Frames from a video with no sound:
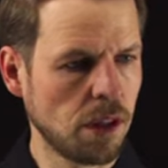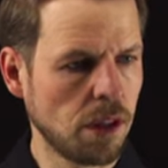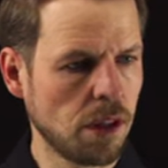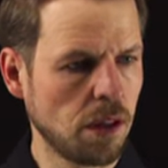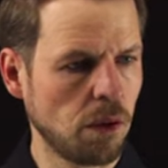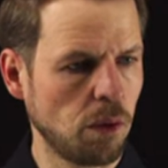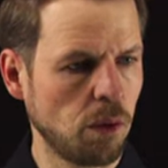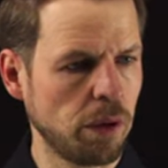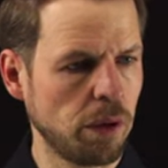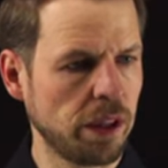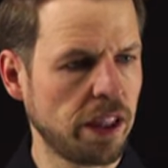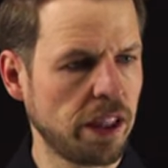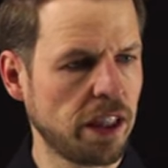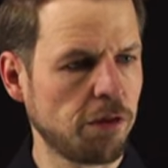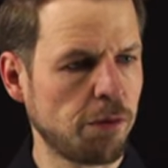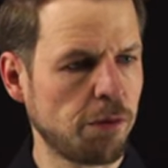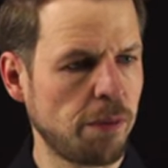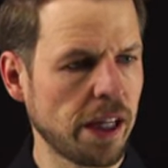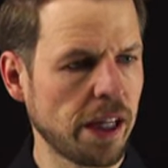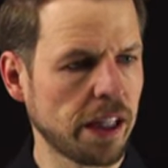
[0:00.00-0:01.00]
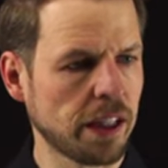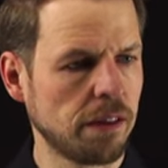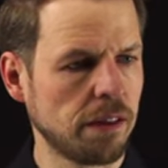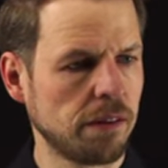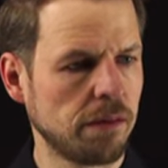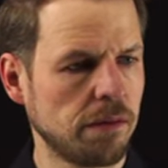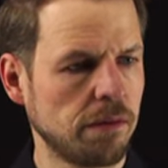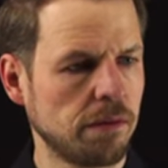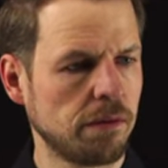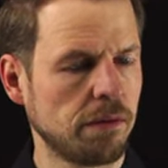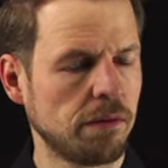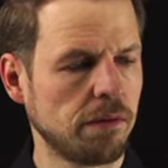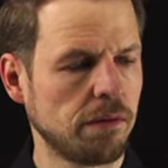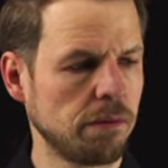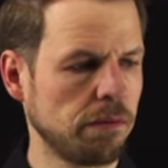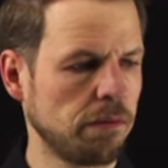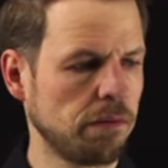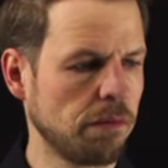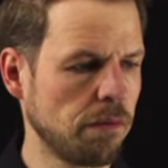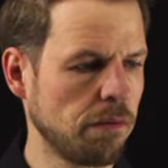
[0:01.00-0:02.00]
we give back
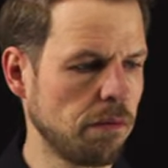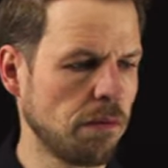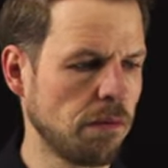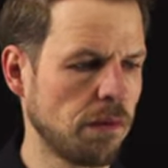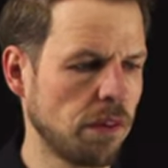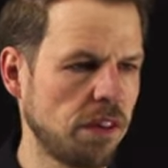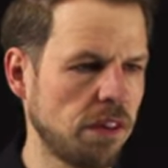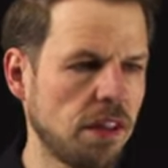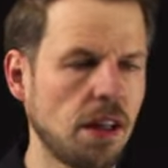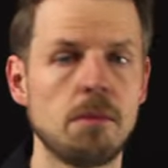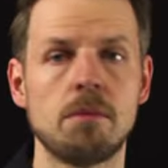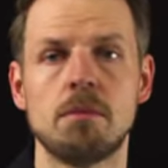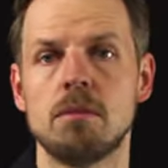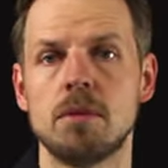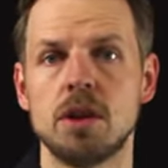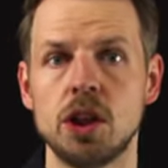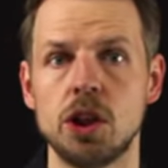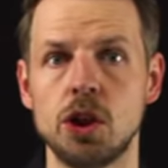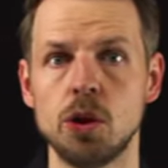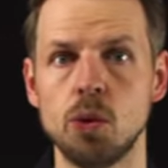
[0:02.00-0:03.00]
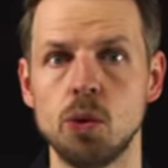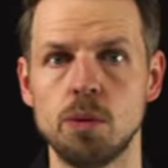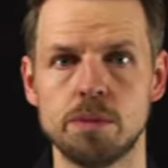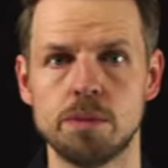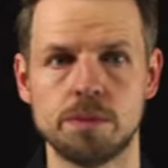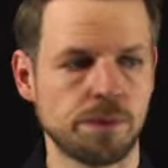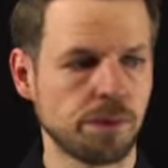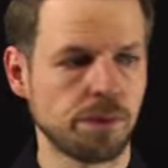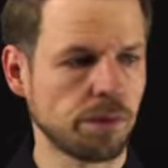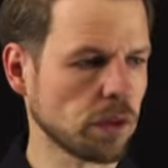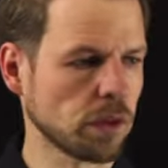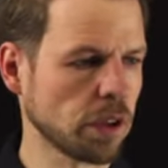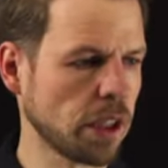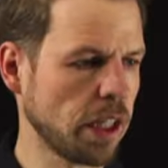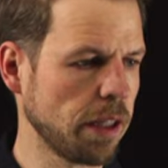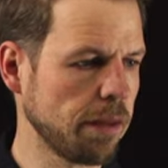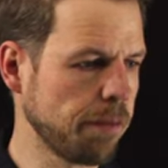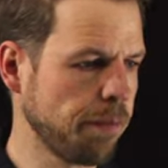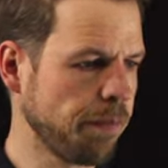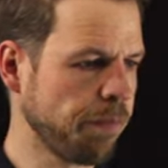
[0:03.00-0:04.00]
some U,
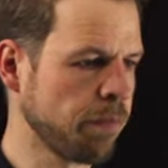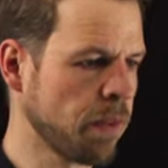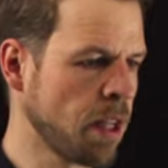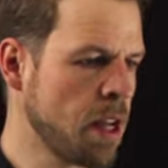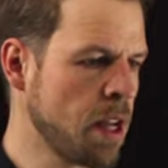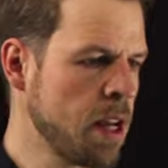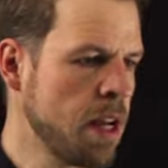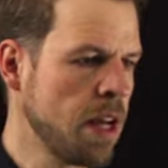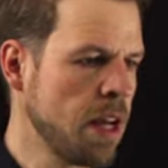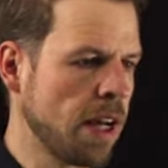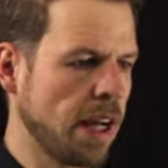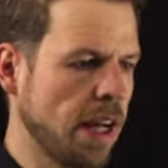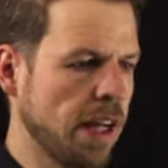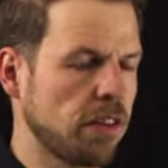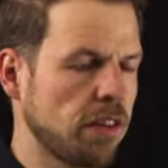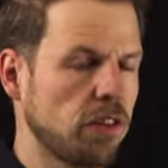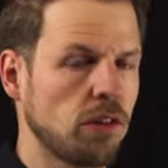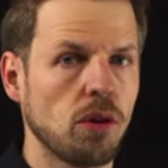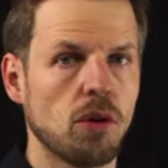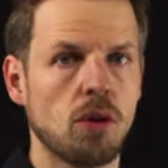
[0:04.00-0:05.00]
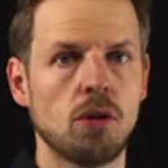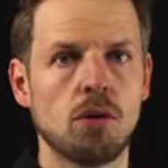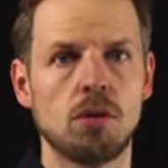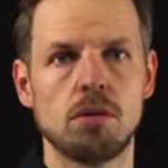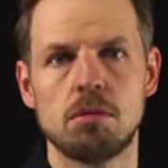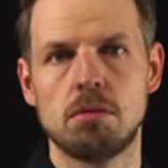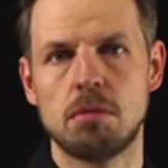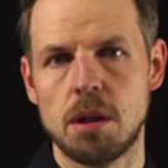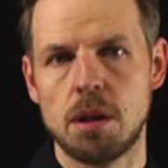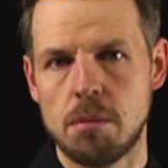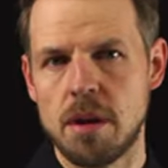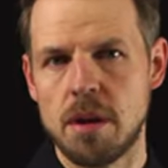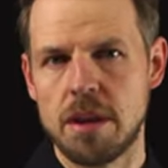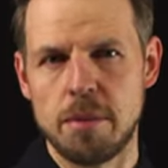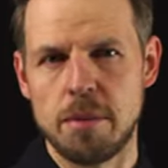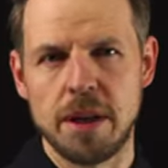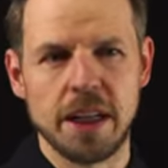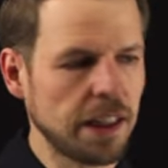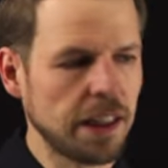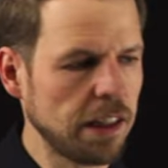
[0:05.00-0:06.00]
okay? And so
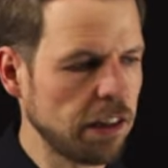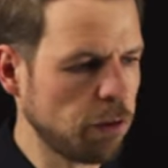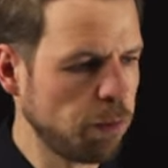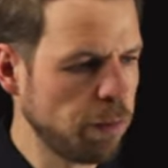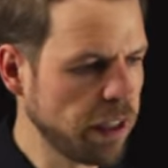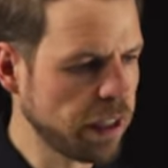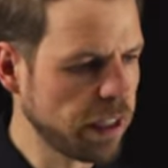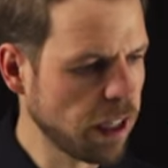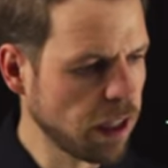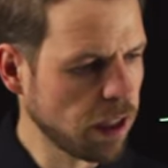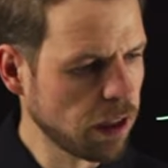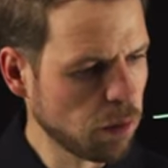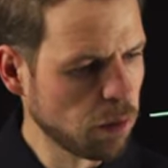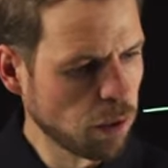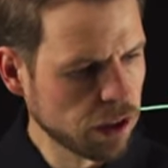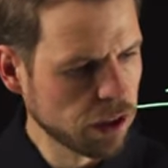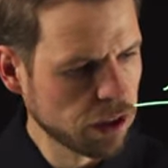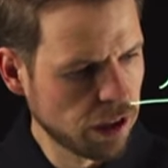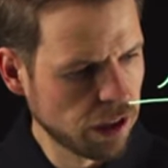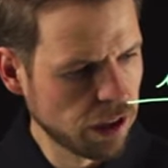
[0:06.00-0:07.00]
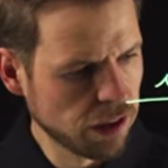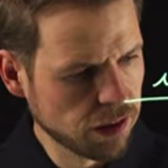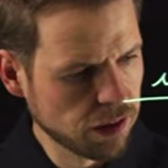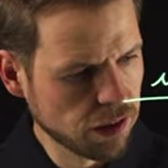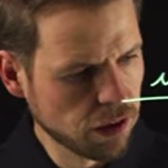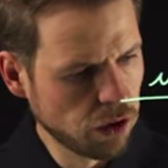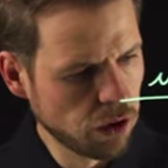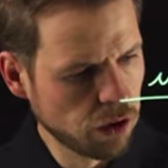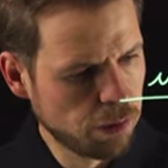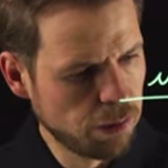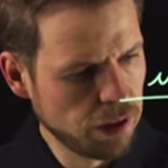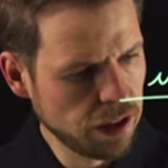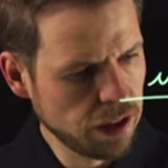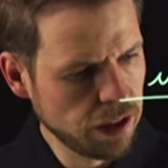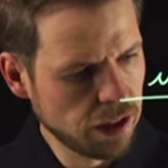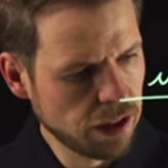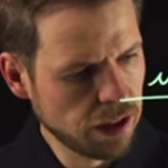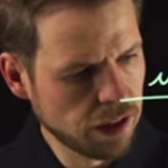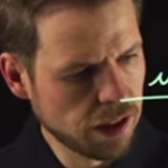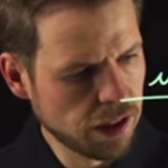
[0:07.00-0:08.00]
mathematically speaking, what this could
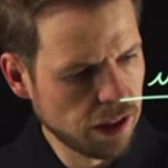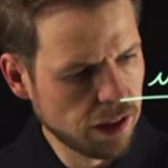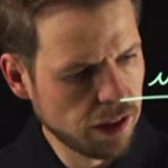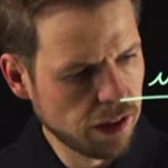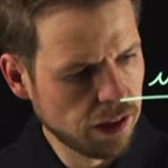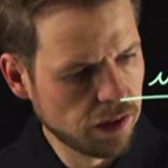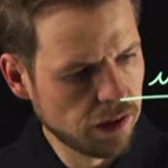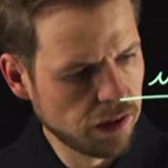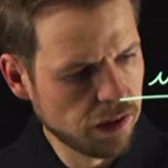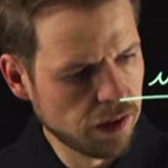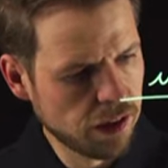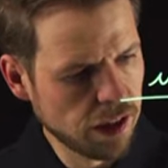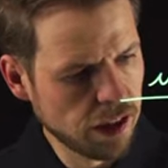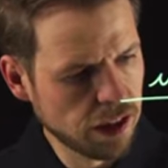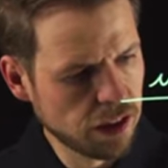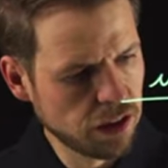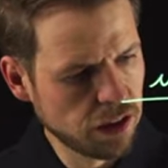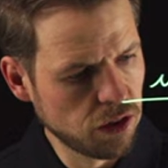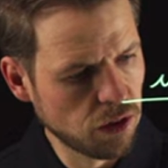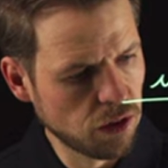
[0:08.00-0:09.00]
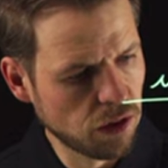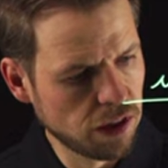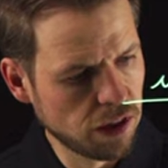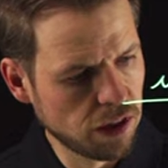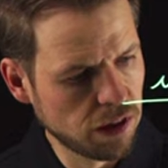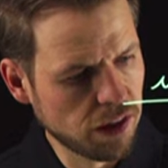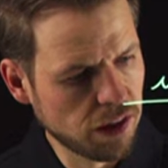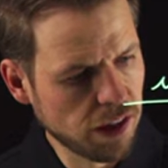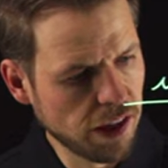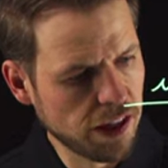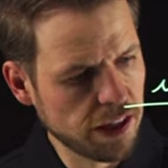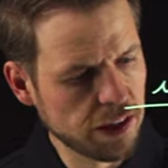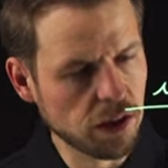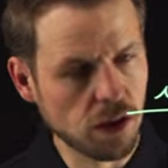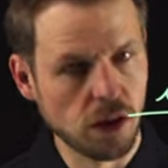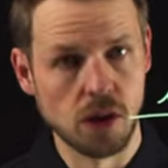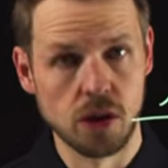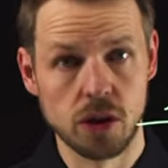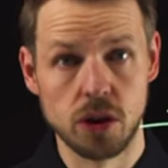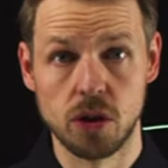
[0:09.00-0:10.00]
be is that you decide
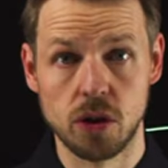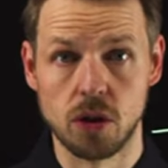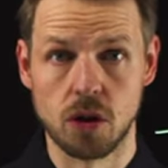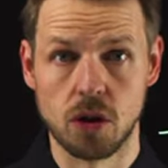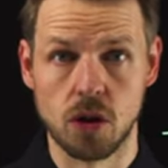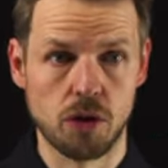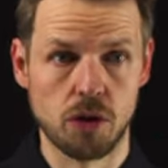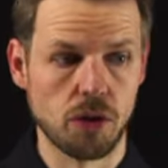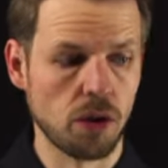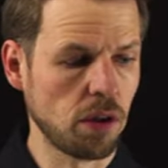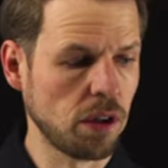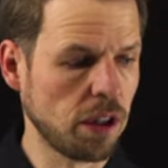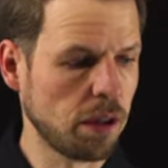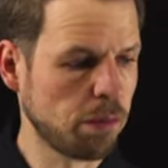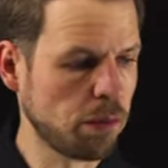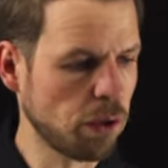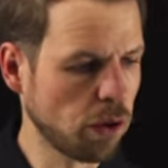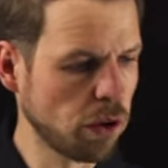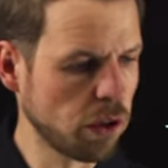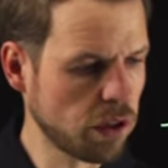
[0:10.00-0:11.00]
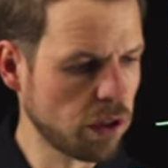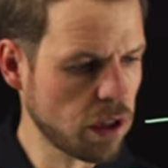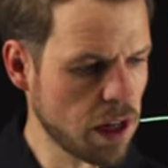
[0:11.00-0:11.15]
on your control input